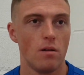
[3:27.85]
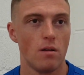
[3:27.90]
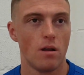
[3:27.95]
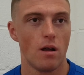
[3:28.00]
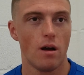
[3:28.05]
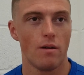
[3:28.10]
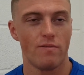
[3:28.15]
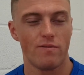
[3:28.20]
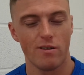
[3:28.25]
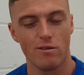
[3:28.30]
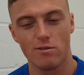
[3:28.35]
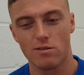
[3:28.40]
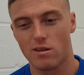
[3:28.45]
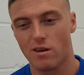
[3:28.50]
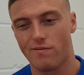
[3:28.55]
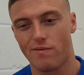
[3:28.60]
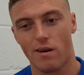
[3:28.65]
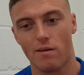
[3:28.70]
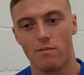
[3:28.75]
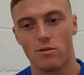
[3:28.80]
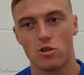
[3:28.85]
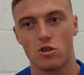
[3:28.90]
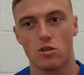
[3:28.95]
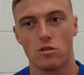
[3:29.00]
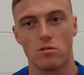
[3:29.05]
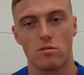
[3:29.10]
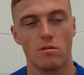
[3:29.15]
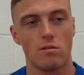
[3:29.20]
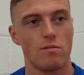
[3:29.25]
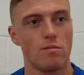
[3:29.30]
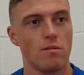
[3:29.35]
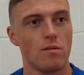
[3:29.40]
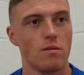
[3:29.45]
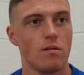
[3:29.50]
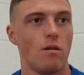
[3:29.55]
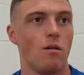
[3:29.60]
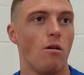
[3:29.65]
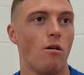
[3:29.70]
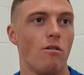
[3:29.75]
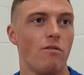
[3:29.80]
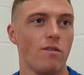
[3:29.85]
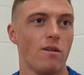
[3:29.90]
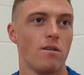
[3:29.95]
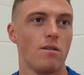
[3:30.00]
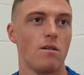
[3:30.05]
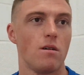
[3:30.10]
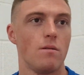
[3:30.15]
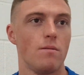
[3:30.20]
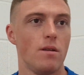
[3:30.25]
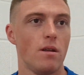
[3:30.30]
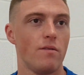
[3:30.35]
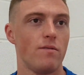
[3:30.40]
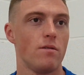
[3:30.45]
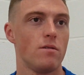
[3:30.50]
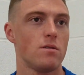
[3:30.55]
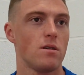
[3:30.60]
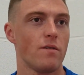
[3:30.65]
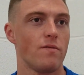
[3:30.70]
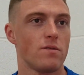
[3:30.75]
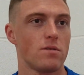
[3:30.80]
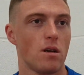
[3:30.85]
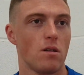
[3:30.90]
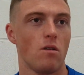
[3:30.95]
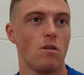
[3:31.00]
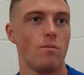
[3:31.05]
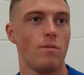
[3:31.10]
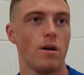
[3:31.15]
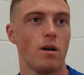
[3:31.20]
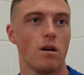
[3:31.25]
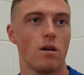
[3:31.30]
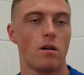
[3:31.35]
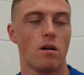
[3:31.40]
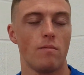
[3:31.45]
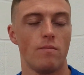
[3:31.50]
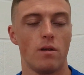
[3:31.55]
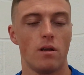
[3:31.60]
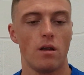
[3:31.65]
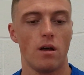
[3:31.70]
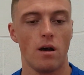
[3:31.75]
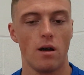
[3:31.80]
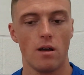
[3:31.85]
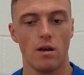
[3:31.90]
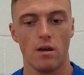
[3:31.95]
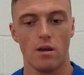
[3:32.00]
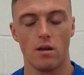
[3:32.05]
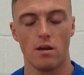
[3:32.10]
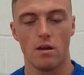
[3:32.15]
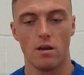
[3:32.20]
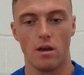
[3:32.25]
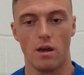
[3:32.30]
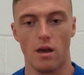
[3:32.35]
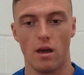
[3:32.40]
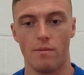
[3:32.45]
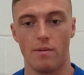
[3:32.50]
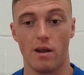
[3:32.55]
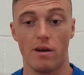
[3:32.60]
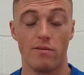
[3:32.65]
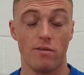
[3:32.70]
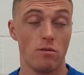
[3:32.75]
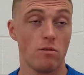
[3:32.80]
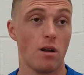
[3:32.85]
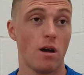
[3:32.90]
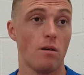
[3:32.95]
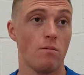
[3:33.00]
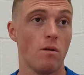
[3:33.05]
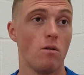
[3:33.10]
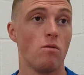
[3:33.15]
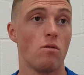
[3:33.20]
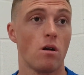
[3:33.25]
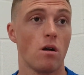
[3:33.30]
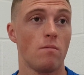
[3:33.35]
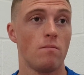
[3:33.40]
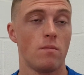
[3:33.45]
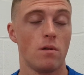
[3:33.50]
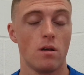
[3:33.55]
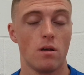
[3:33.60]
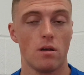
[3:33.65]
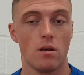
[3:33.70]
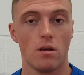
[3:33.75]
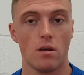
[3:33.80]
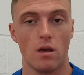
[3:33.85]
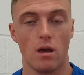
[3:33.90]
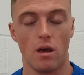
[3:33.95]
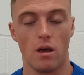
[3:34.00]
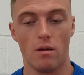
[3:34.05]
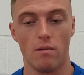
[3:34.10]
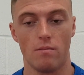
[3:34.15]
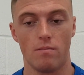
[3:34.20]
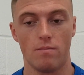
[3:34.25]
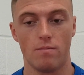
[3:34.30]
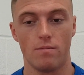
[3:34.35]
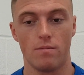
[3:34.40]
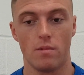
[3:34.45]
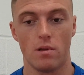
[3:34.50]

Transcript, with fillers: I feel as if I was just off it, you know what I mean? I feel as if there's a lot more to come in that, um, and I feel that will come. Um,